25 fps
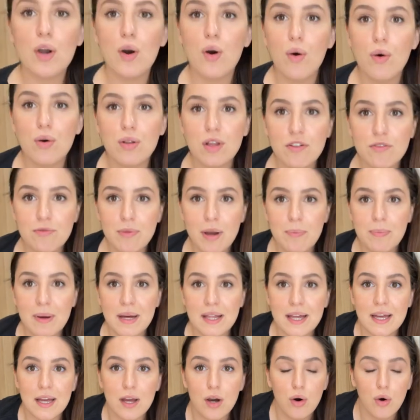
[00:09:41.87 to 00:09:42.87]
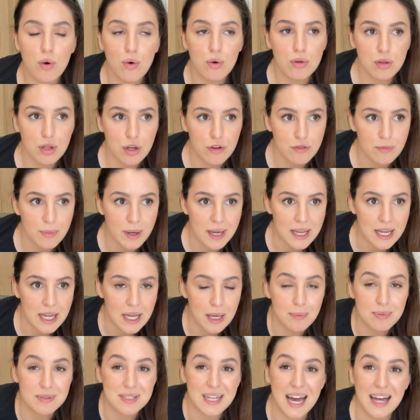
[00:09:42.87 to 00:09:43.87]
all over my belly, all over my
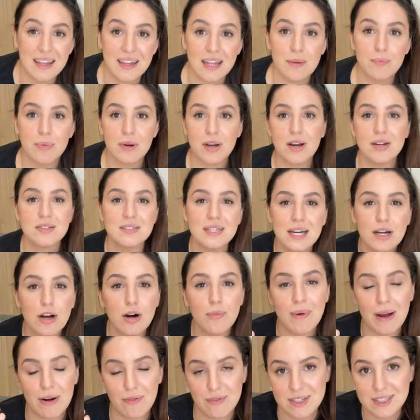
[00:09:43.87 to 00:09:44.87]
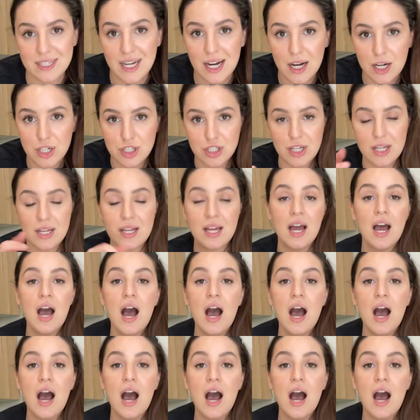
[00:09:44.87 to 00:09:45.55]
hips, and then because I got my reduction,